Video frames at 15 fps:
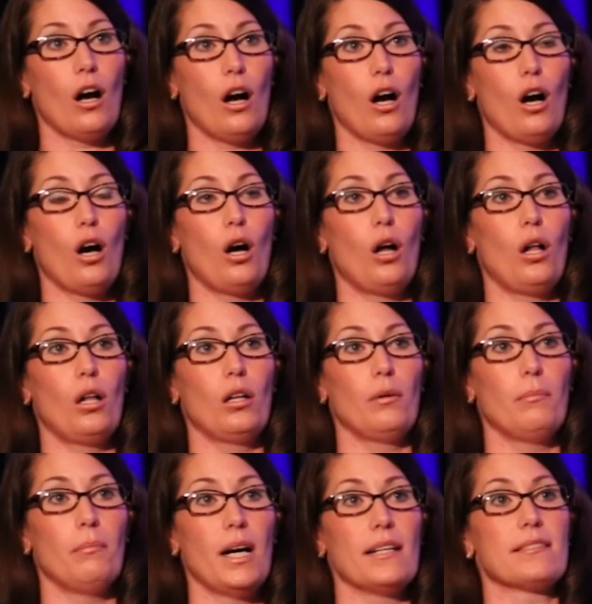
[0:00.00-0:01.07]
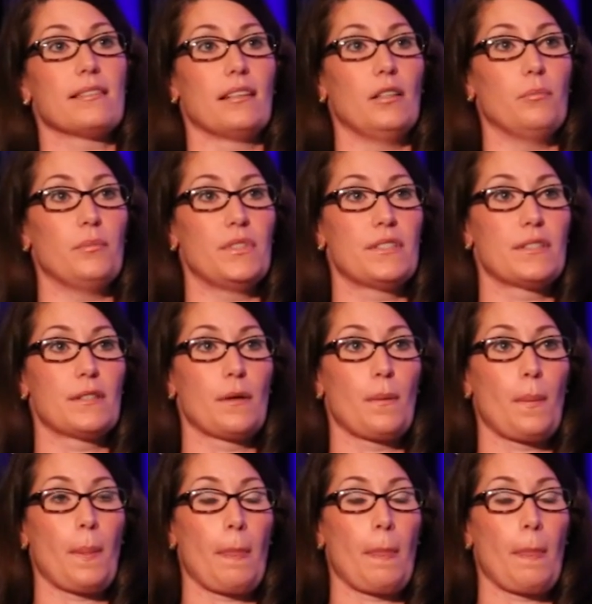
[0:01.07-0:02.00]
all Muslims.